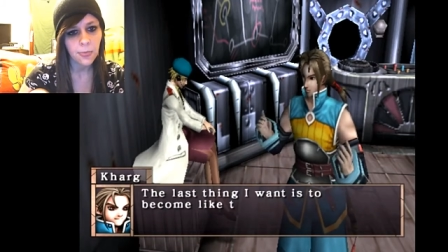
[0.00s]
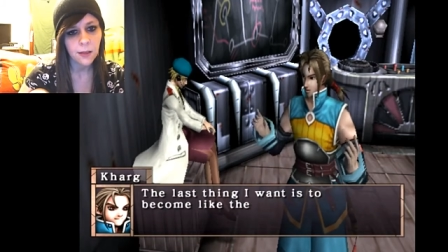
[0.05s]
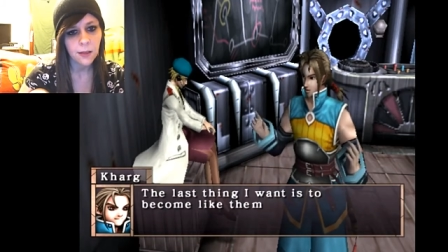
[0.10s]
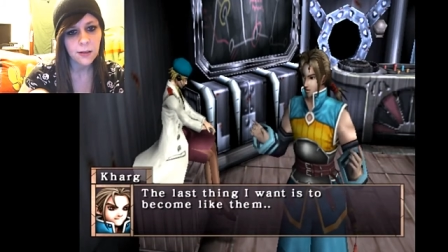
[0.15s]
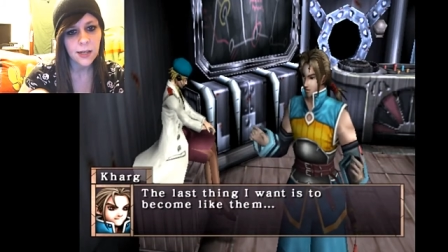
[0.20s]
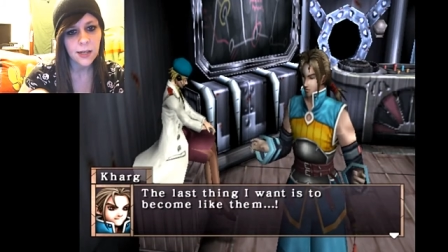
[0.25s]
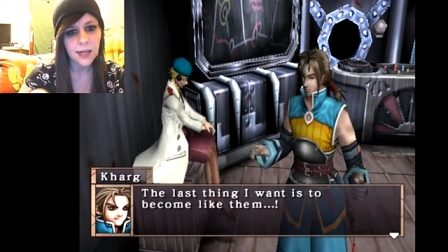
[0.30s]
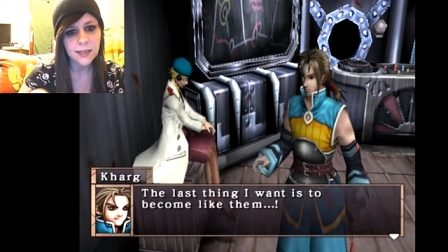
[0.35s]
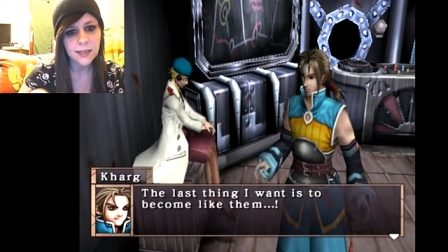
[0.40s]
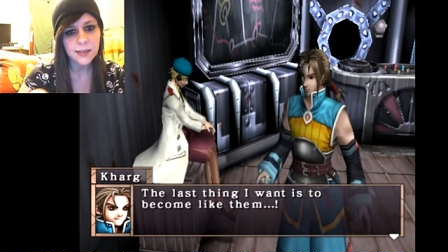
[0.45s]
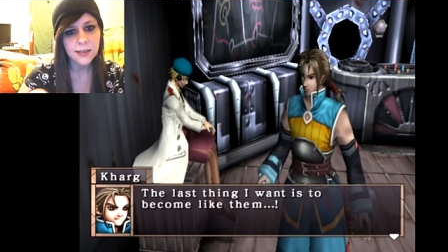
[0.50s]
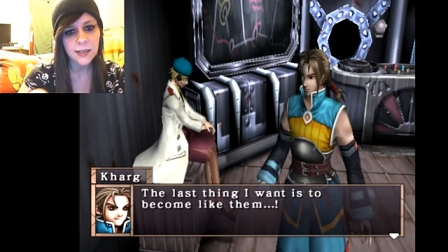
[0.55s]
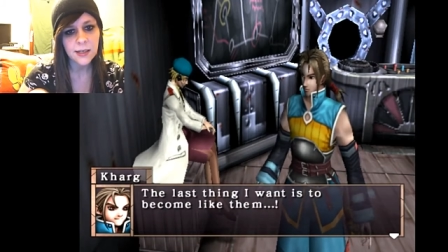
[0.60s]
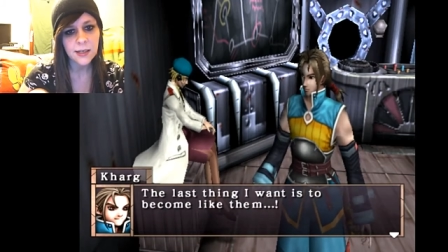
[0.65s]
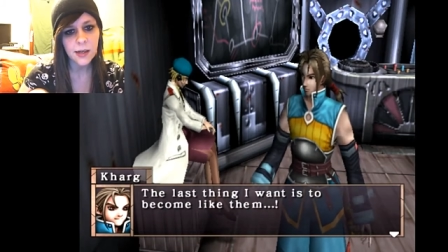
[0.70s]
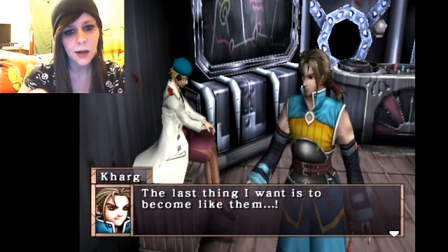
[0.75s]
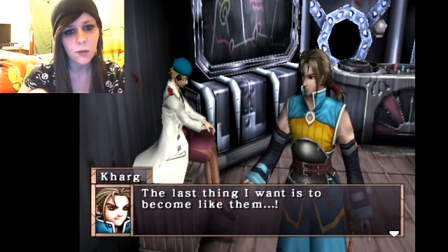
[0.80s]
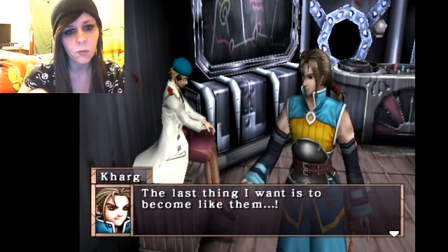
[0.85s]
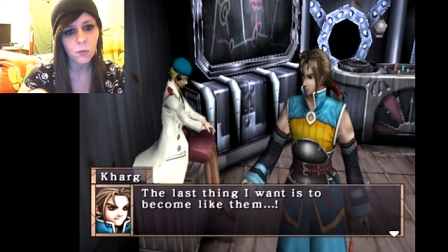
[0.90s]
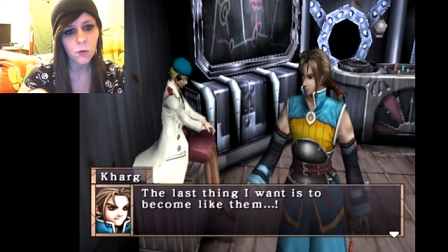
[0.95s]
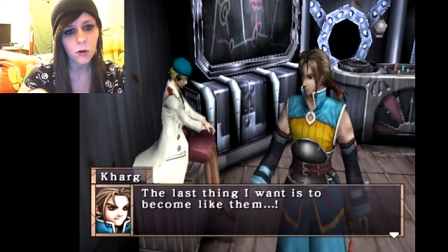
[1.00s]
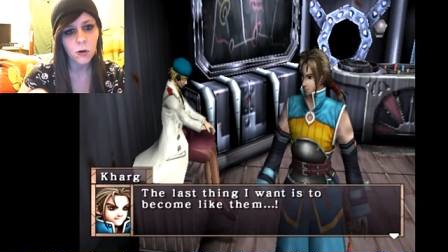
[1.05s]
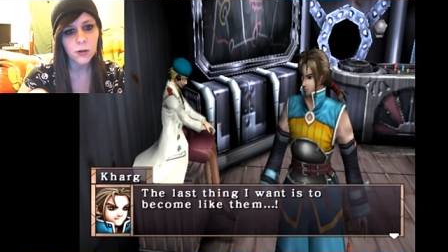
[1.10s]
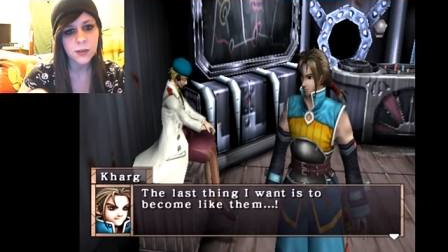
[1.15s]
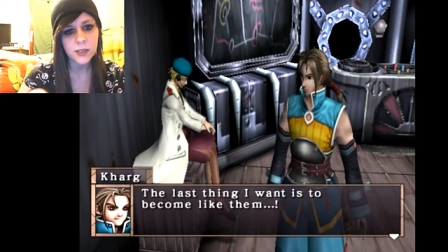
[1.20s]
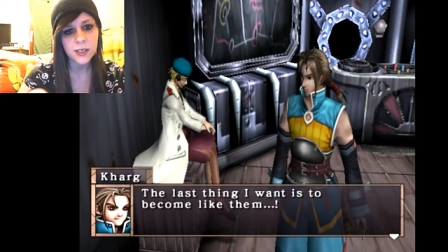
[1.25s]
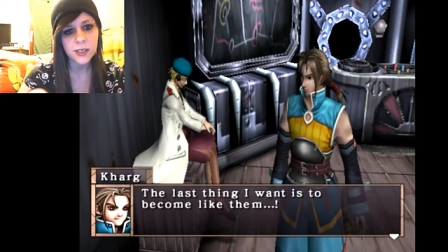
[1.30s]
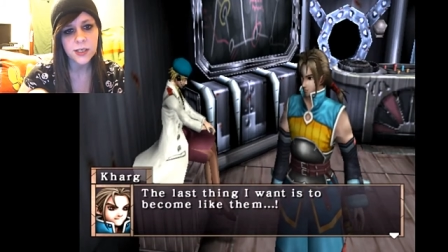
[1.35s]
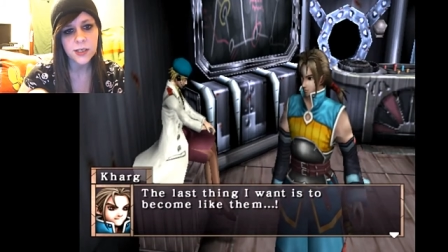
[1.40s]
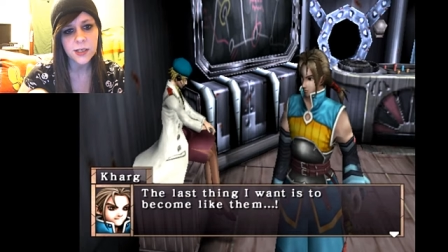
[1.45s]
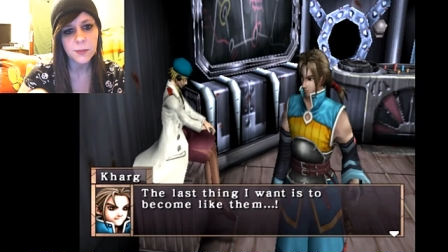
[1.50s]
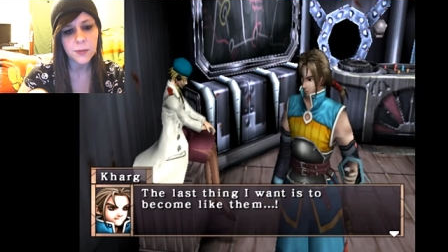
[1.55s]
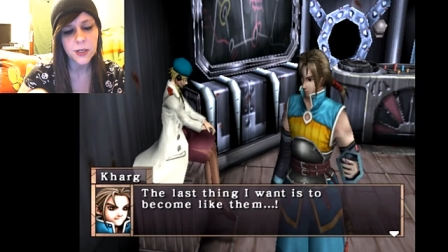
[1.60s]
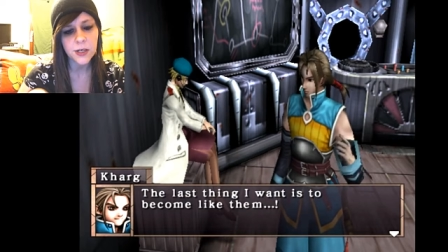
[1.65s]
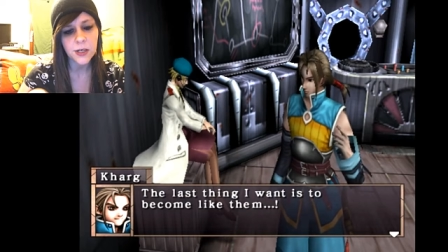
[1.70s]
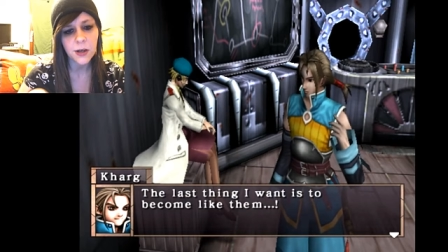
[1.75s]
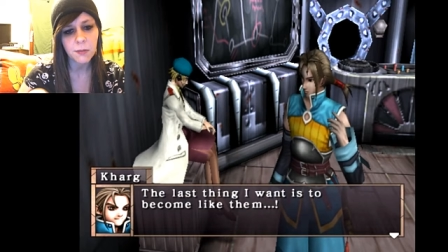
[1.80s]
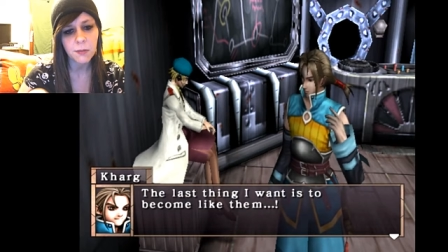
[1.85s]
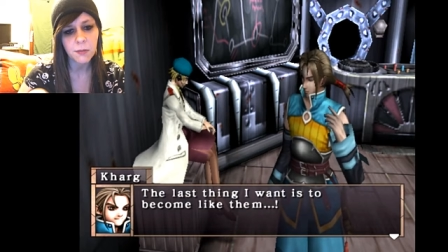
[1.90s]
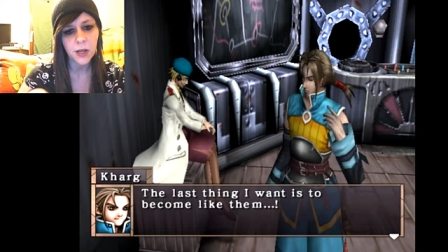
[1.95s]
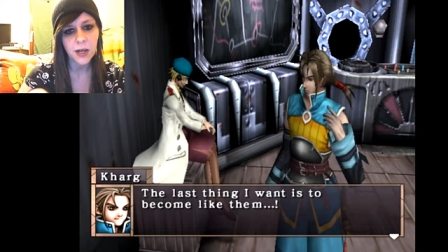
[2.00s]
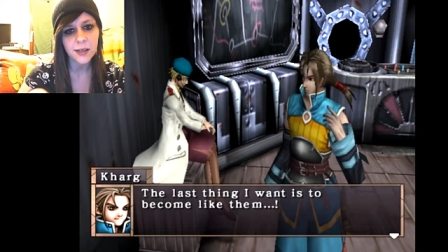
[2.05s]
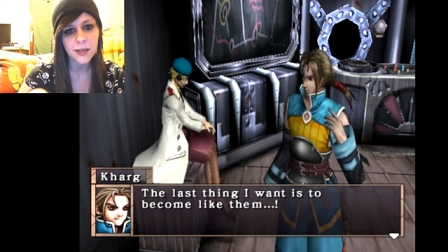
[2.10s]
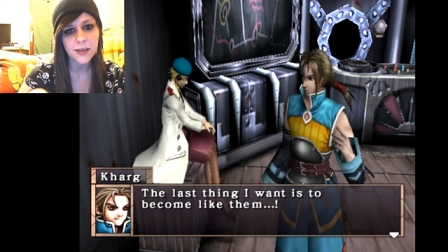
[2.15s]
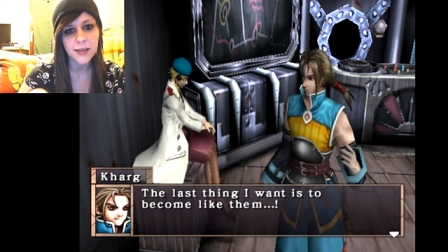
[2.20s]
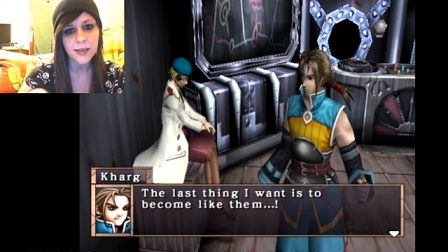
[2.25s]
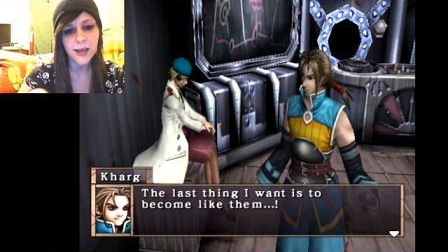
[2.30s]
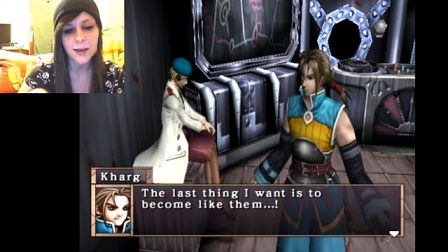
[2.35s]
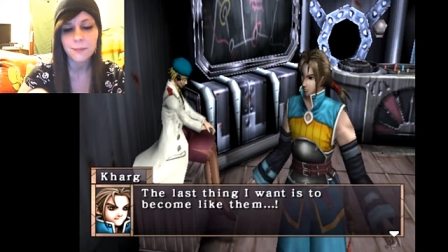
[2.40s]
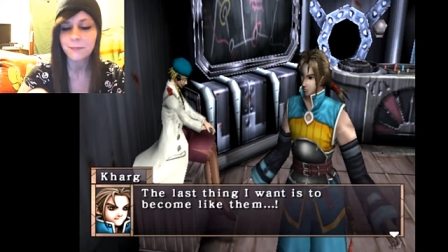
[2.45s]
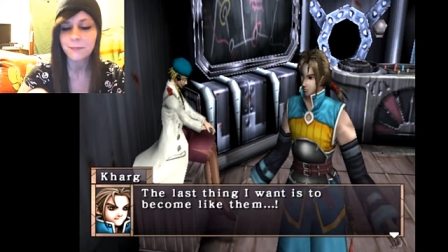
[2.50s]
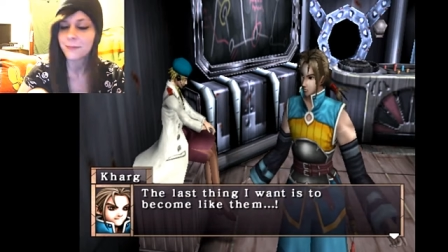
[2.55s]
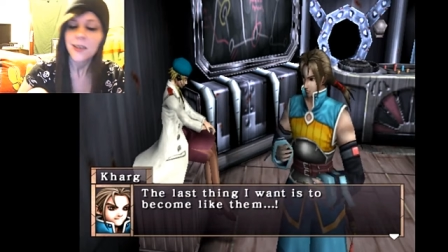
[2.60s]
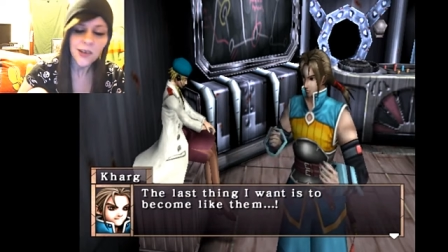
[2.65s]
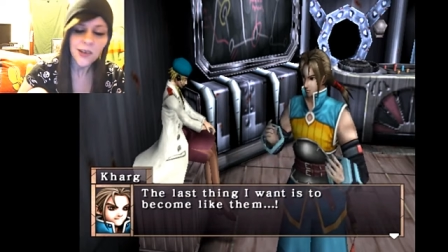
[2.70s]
The last thing I want is to become like them.